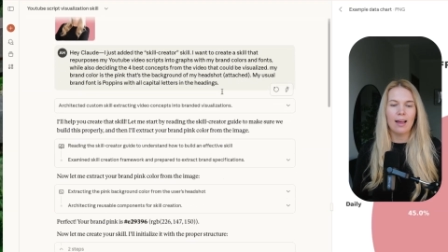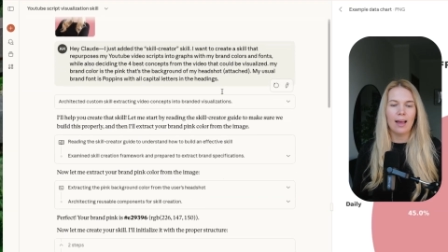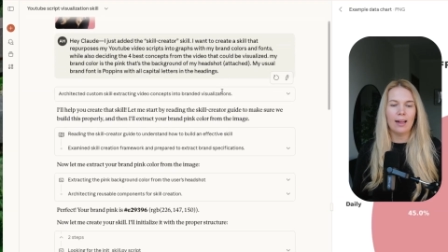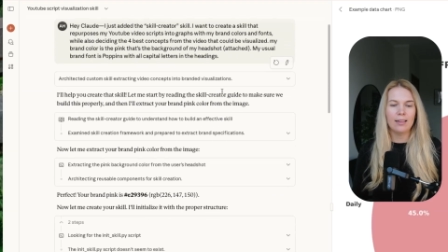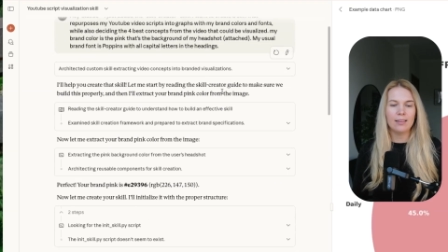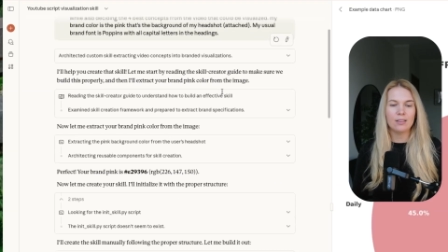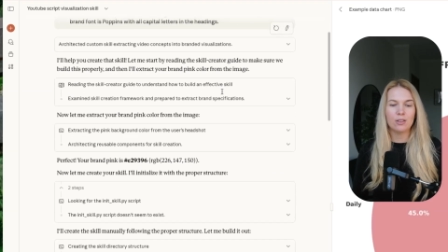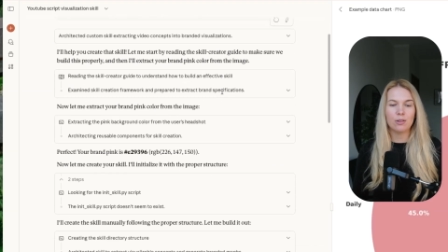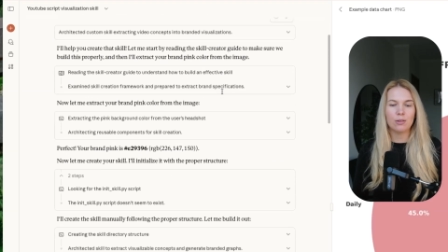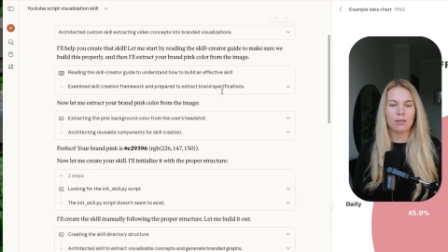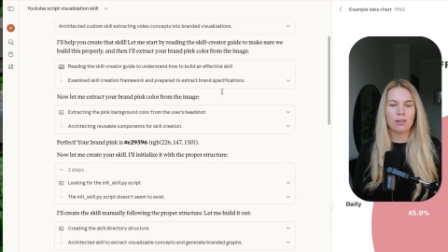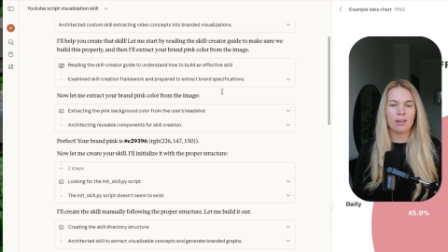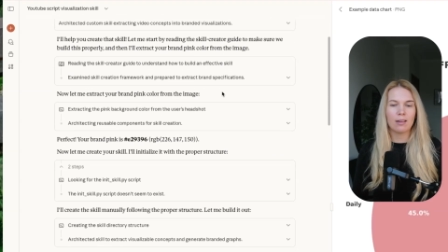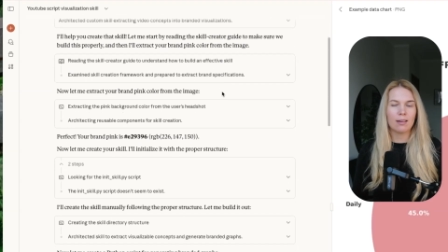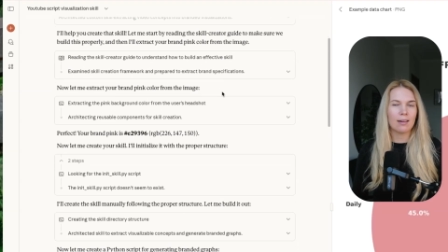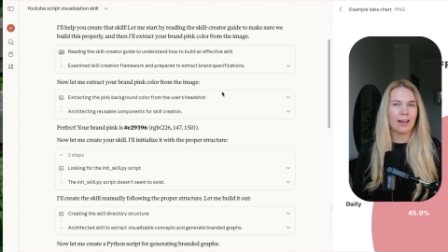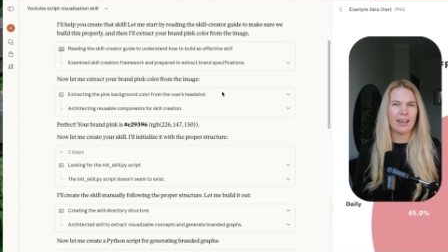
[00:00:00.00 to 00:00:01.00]
and it
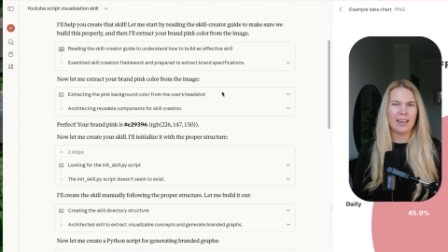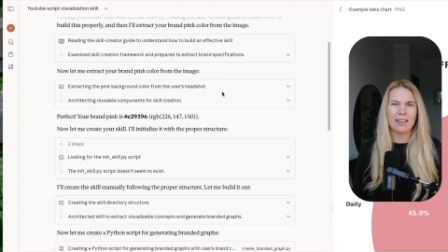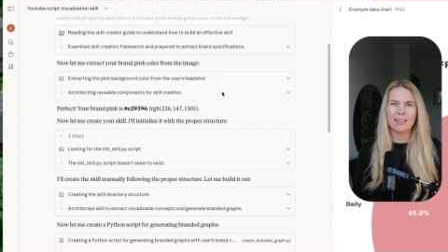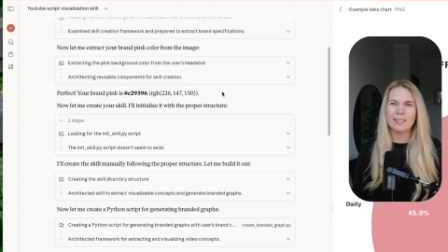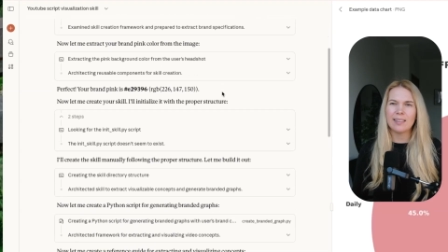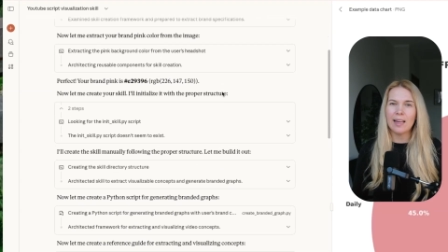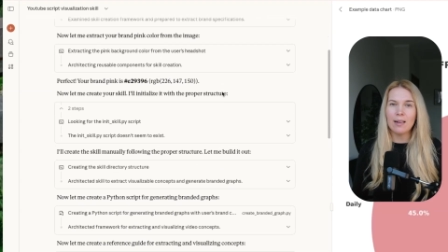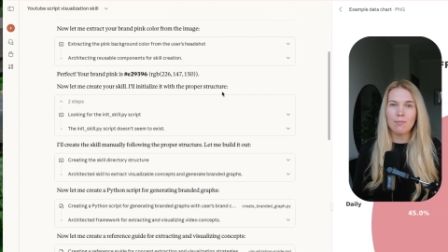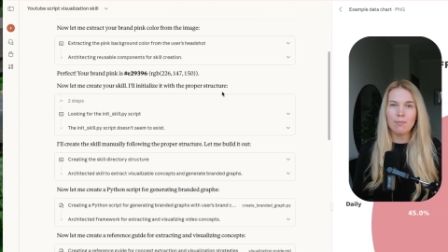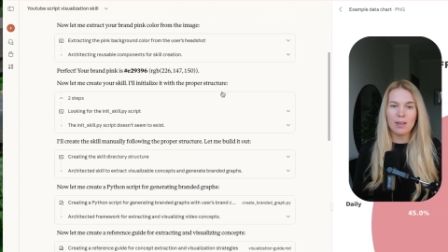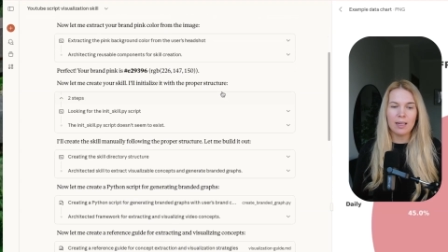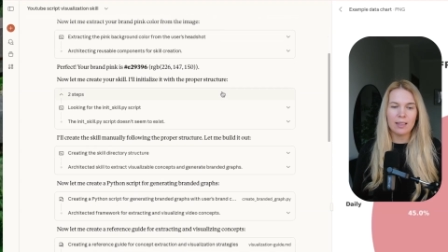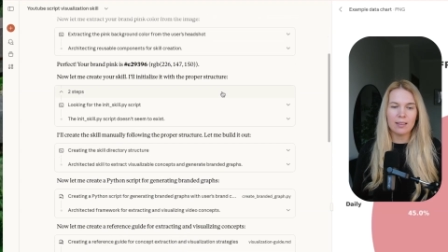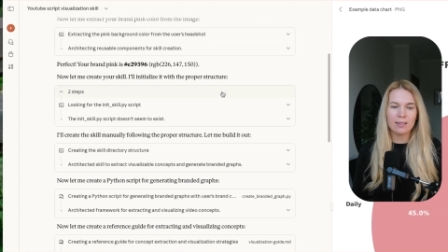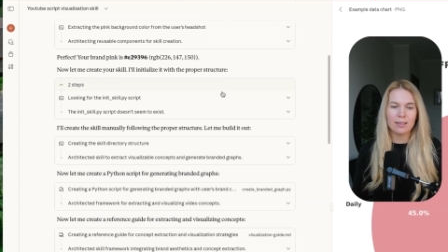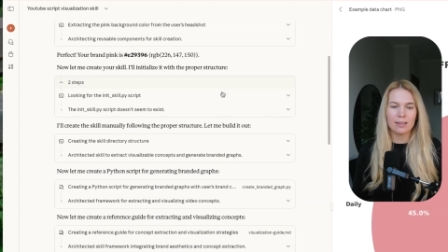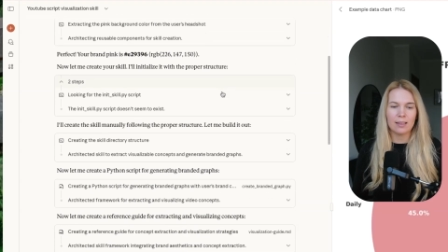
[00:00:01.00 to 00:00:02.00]
took like 10
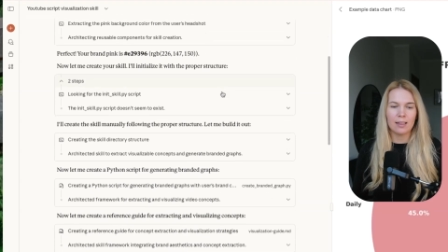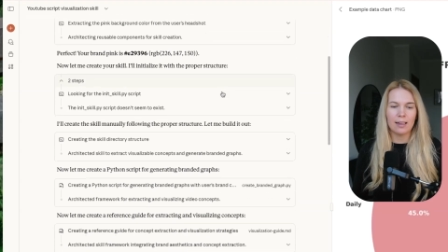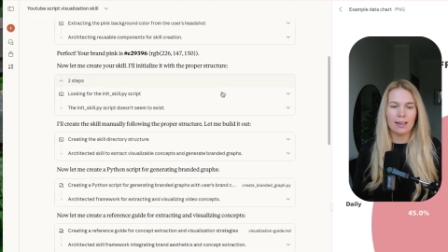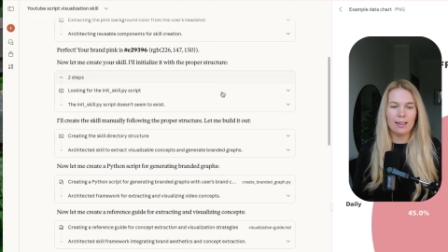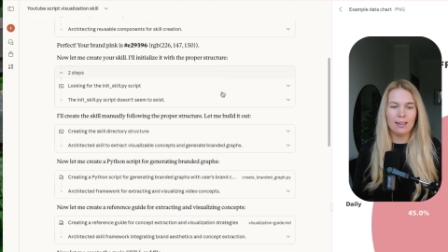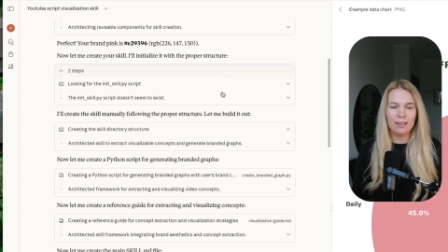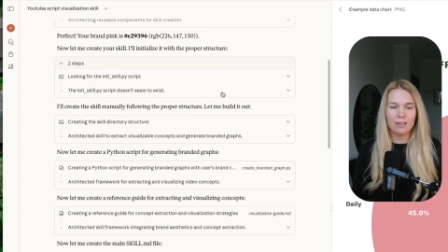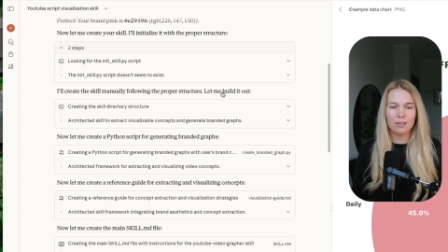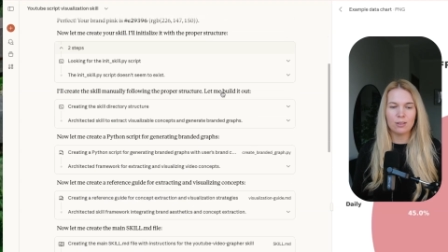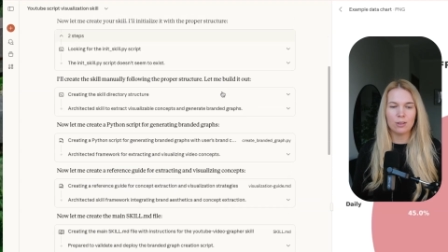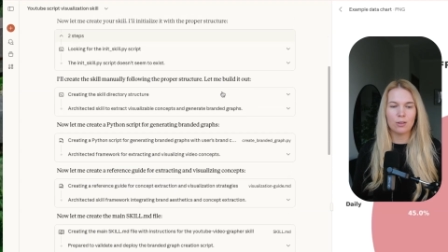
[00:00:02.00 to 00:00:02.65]
minutes at least